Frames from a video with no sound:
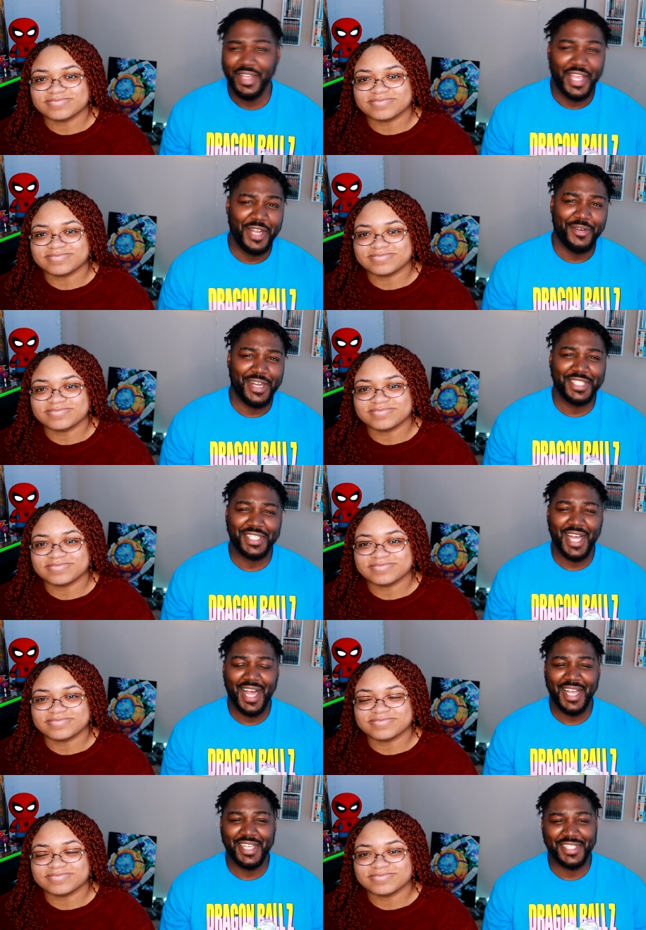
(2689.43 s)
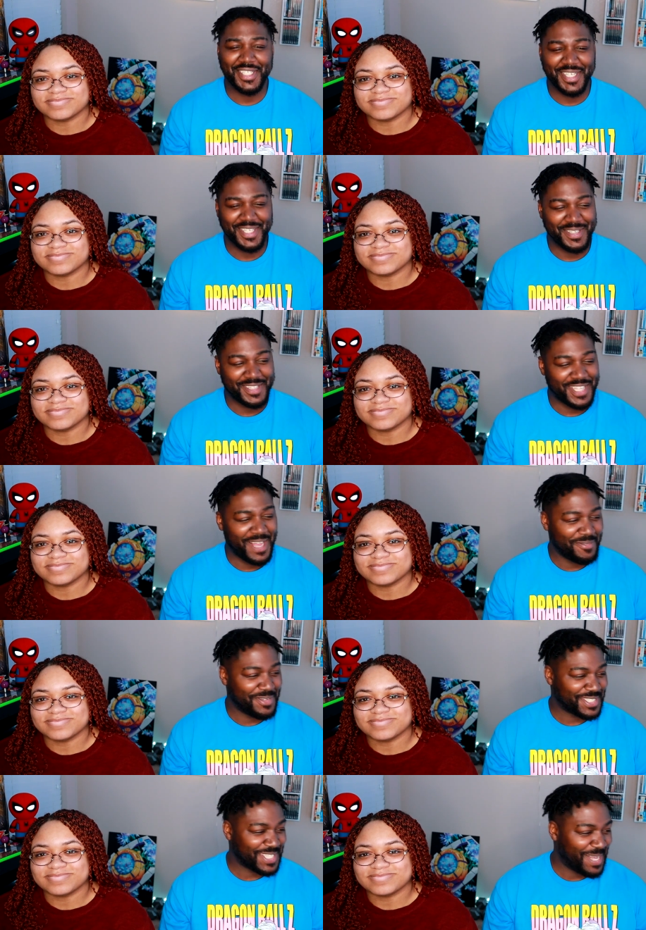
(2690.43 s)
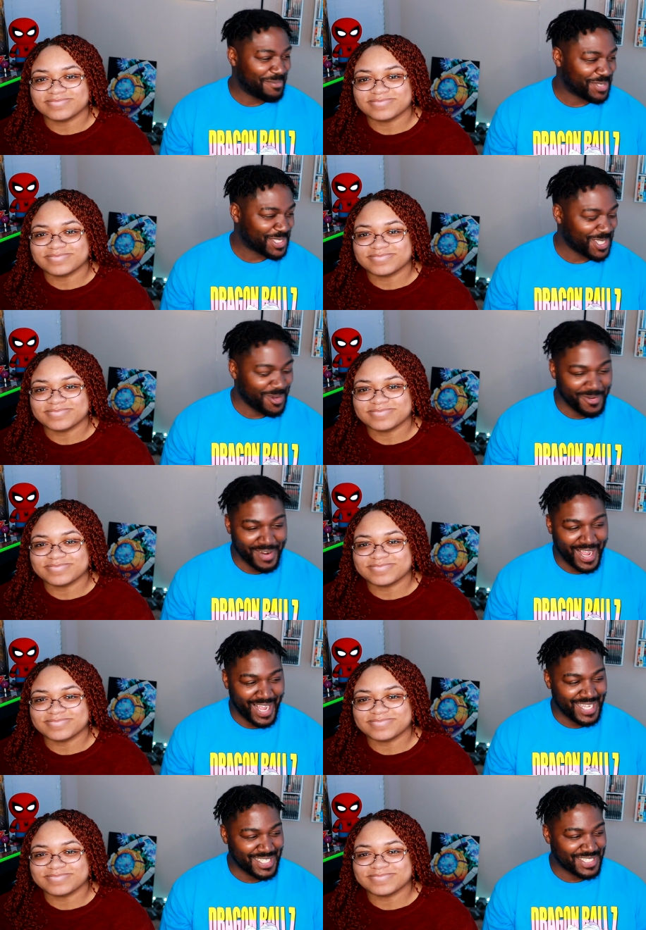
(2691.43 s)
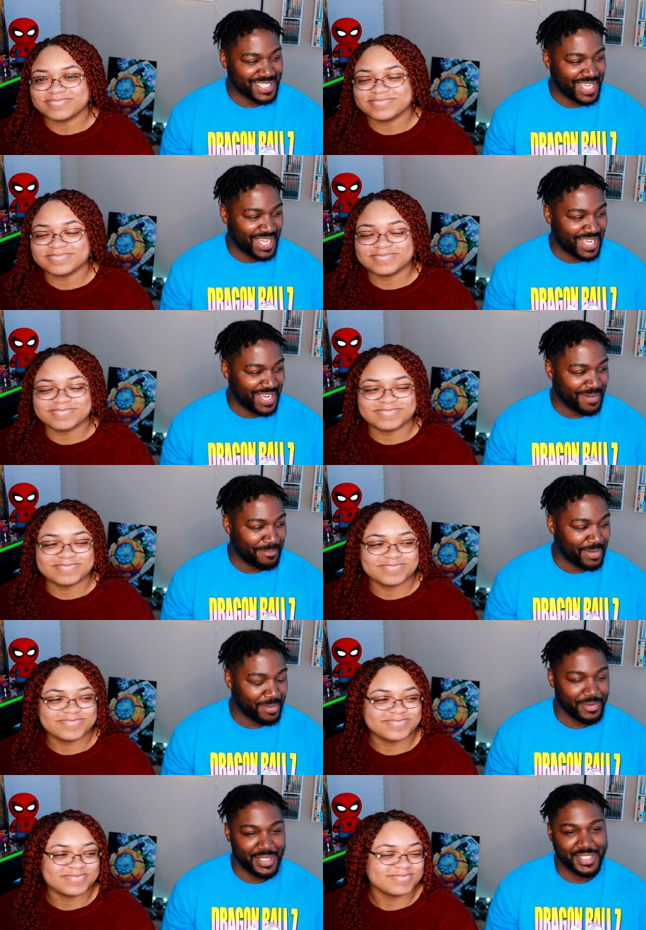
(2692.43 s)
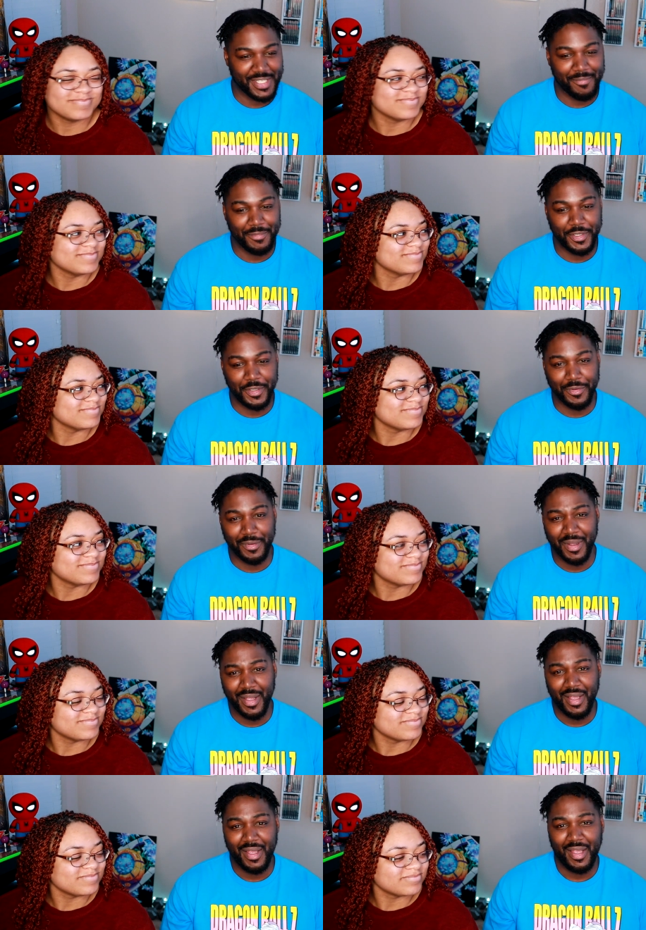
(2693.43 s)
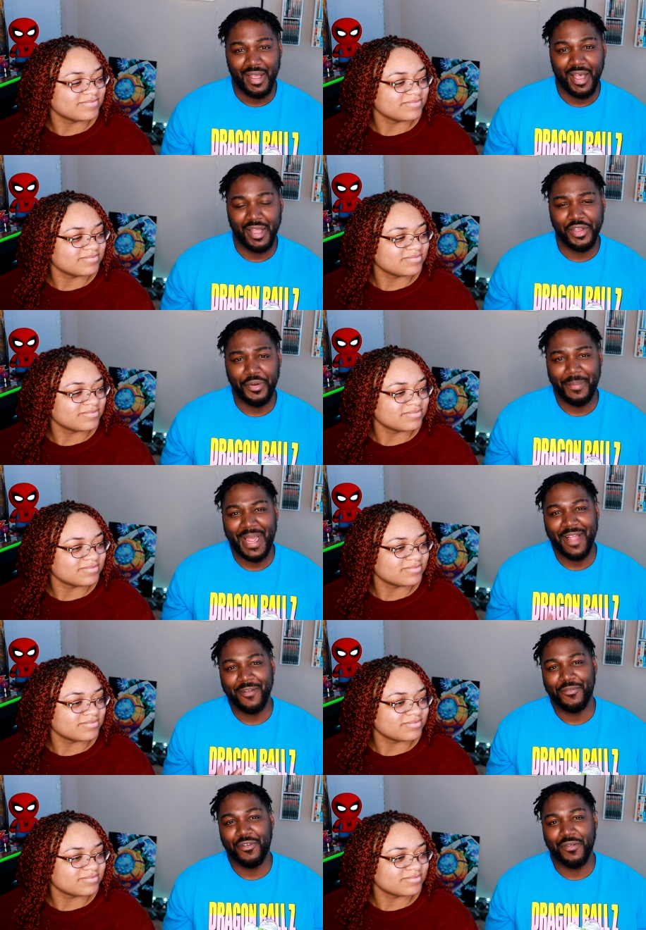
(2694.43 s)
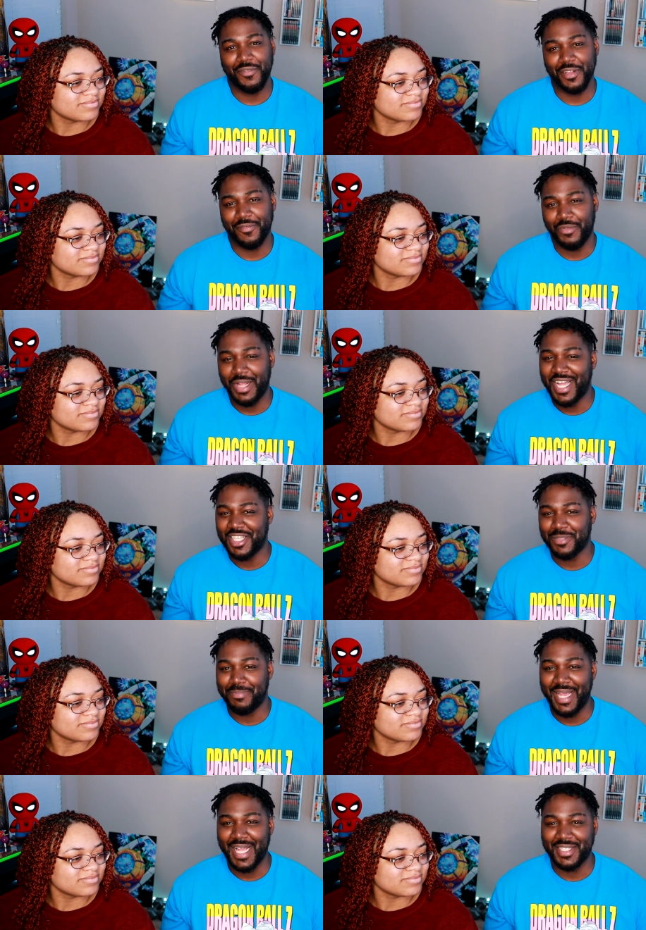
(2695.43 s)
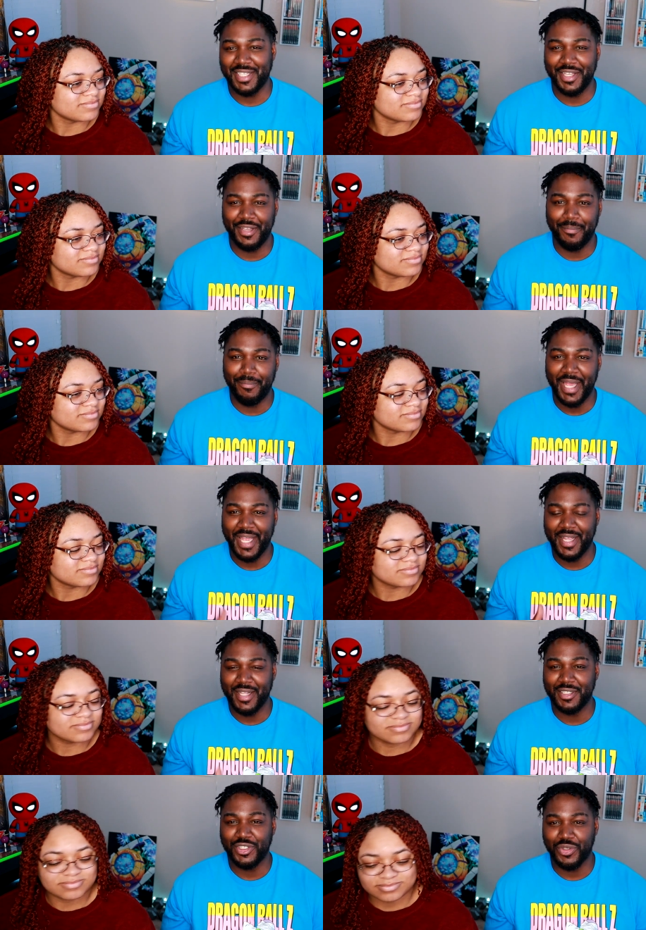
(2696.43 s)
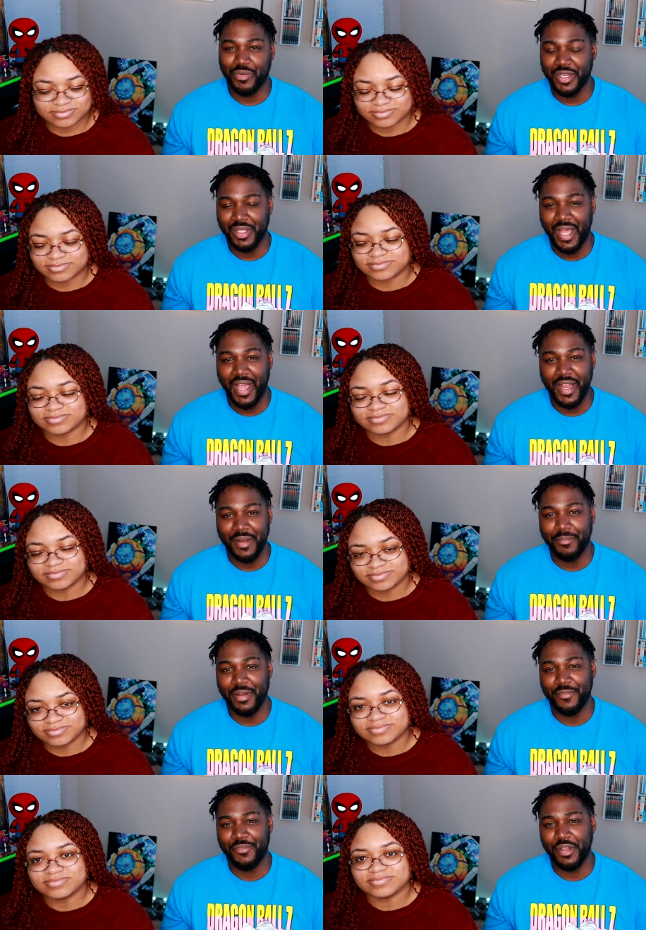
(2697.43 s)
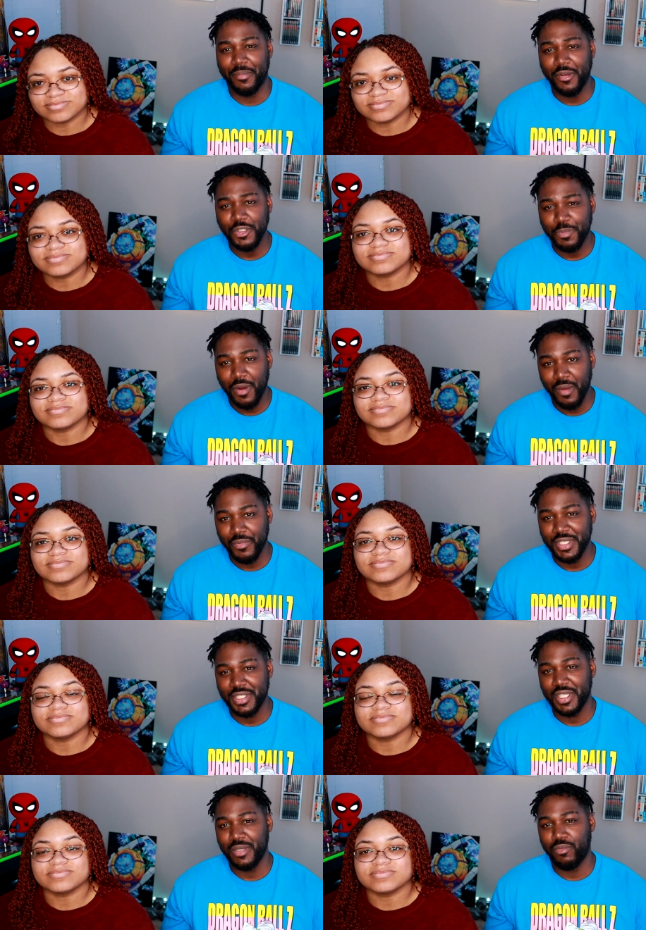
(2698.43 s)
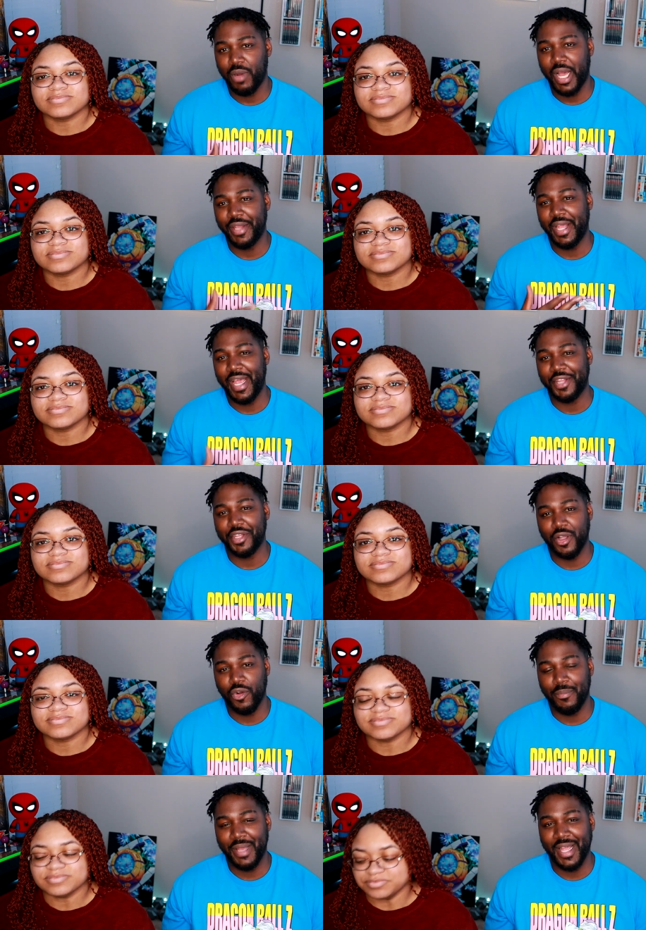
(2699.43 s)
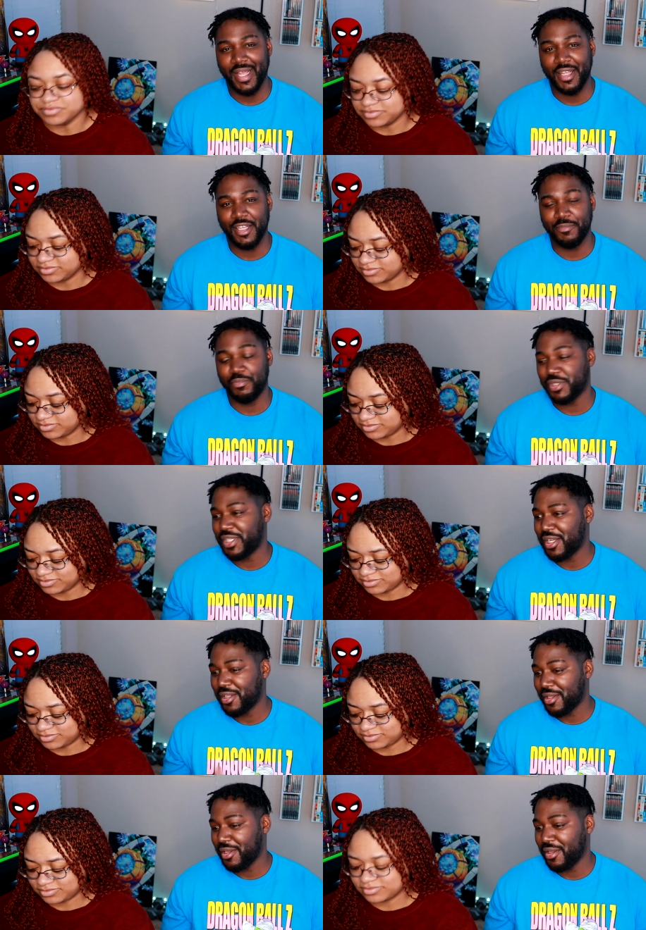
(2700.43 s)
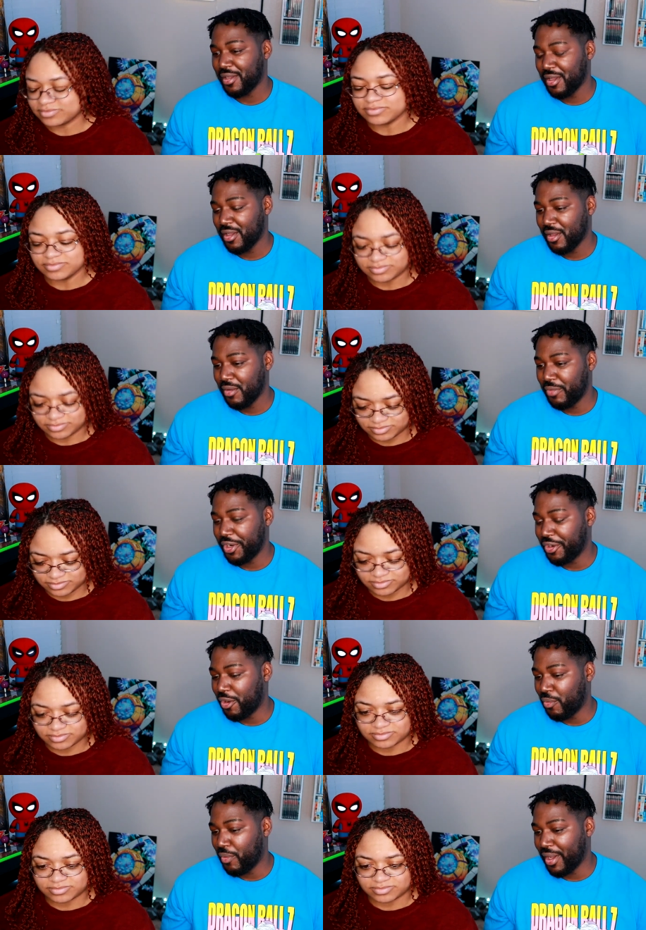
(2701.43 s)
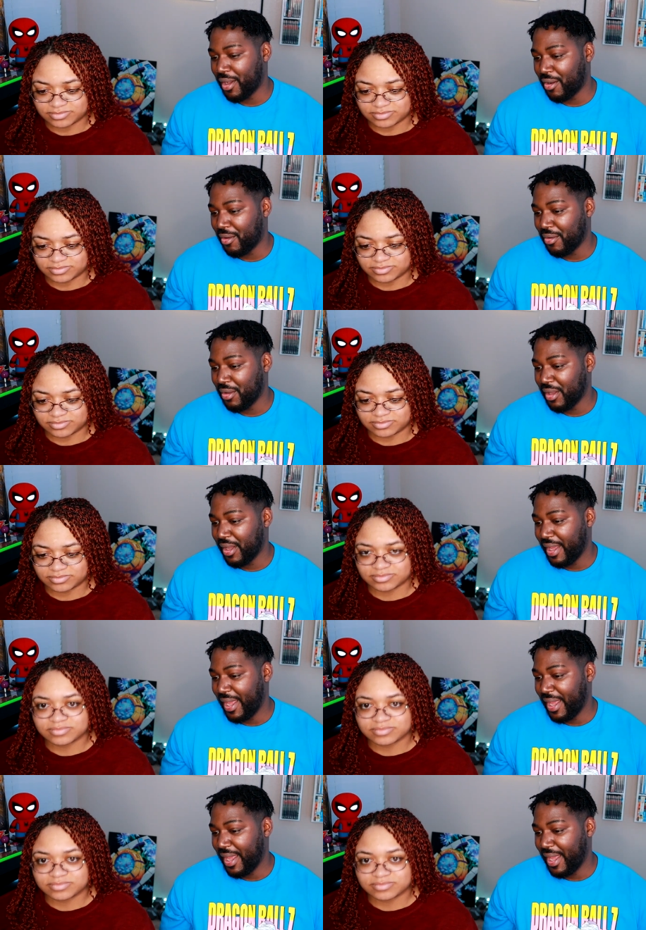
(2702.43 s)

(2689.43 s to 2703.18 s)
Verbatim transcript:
Speaker 1: Anyways, guys, that was episode 18, Memories of You. A little back and forth with the flashbacks in the main storyline, but for the most part, we see why they had to go back, particularly with Noelle